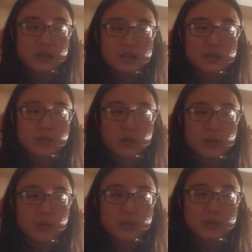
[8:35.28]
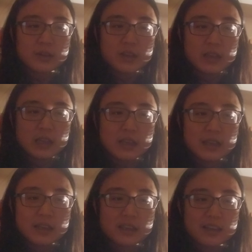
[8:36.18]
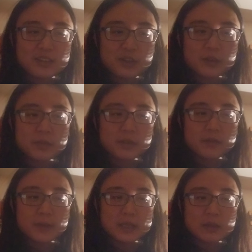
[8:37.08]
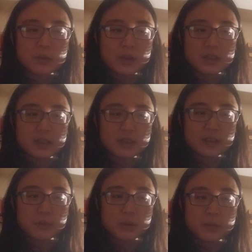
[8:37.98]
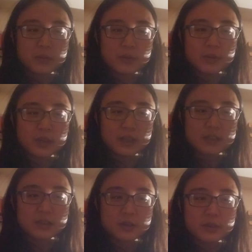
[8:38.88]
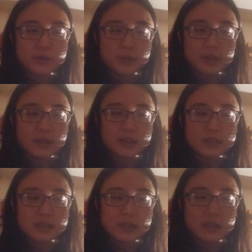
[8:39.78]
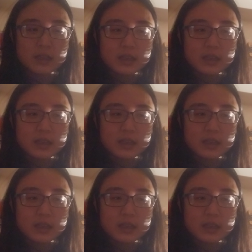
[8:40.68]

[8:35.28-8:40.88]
So, in terms of being the one, I think people can start to realize that